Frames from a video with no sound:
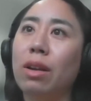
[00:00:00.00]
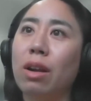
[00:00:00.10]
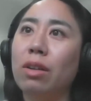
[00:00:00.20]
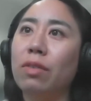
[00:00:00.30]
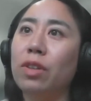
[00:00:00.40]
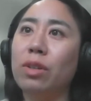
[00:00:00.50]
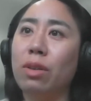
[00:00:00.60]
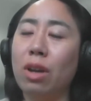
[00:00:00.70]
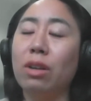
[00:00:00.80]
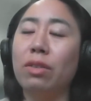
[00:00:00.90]

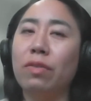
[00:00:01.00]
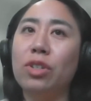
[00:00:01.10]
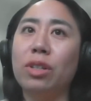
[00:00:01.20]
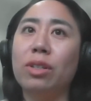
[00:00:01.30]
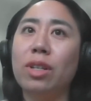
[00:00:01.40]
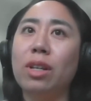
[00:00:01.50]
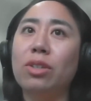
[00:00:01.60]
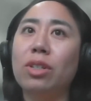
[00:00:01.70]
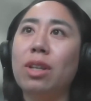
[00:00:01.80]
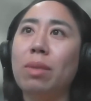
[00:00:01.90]
artificial
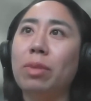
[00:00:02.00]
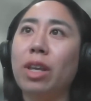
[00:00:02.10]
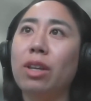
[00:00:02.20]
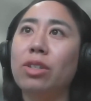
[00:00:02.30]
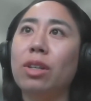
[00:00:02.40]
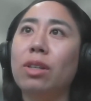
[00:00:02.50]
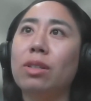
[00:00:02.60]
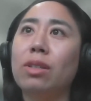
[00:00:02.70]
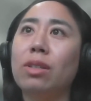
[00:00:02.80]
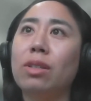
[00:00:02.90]
intelligence
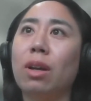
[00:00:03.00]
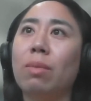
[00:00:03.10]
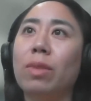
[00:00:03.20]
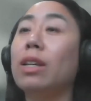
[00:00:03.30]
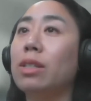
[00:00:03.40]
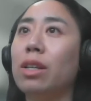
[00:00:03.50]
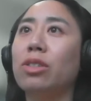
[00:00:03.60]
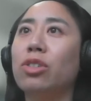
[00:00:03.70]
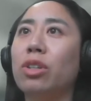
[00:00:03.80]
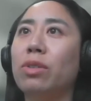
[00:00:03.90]
applications, like I said,
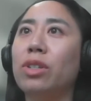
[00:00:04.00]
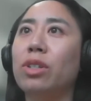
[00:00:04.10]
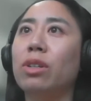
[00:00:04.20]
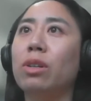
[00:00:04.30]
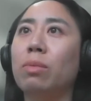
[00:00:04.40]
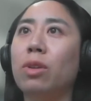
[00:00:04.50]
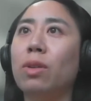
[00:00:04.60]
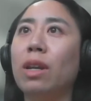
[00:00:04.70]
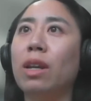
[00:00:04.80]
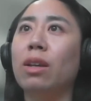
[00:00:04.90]
next generation
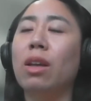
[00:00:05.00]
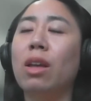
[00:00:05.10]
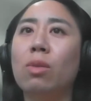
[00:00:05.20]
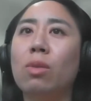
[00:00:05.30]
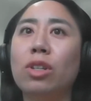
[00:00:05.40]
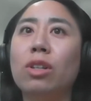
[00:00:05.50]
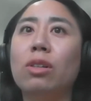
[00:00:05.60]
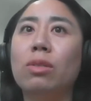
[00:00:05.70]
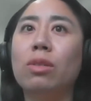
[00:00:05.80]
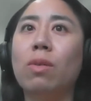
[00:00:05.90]
computing, which
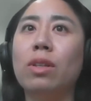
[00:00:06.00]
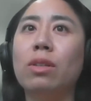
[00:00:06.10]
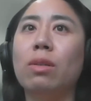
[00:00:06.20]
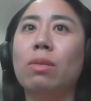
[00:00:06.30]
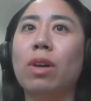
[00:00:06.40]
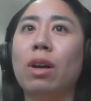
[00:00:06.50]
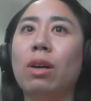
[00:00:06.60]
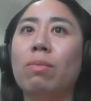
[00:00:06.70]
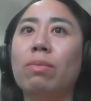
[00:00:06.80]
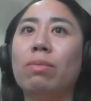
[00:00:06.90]
includes quantum,
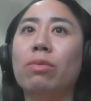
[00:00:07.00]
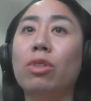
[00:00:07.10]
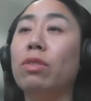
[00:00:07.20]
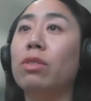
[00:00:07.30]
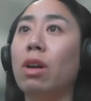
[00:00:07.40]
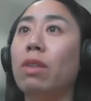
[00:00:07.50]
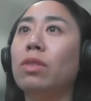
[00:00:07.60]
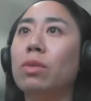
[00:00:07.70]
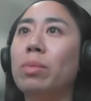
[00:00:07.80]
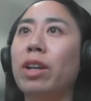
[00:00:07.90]
novel
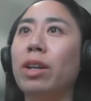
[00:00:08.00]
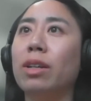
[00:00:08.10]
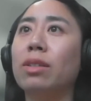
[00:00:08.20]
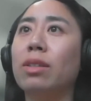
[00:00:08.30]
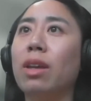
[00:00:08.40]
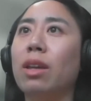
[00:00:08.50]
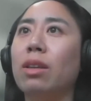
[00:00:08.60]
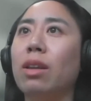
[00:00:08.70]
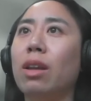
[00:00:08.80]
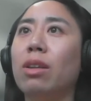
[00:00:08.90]
robotics,
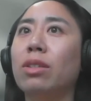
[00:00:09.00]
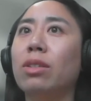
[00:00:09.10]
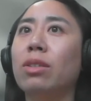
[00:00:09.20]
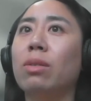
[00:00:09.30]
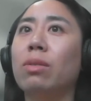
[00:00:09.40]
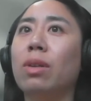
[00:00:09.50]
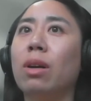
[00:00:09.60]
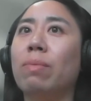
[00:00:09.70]
and also